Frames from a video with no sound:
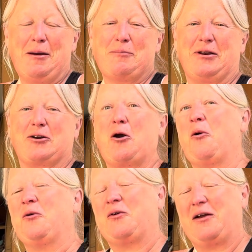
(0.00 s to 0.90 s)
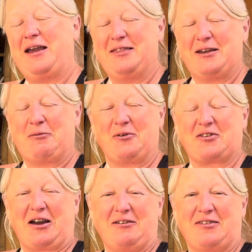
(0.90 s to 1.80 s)
bit of concrete that he wants to
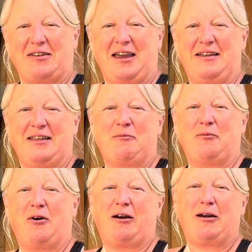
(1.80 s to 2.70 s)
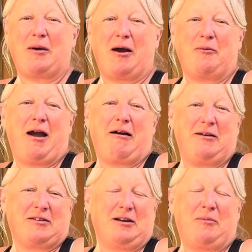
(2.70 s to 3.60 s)
go and see, and then worry about where he's
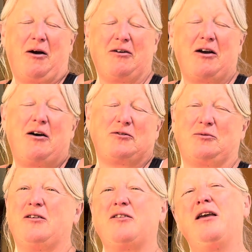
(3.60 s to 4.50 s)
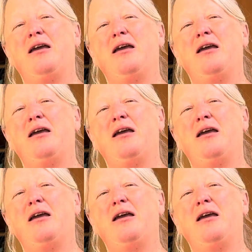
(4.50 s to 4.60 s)
going to park afterwards.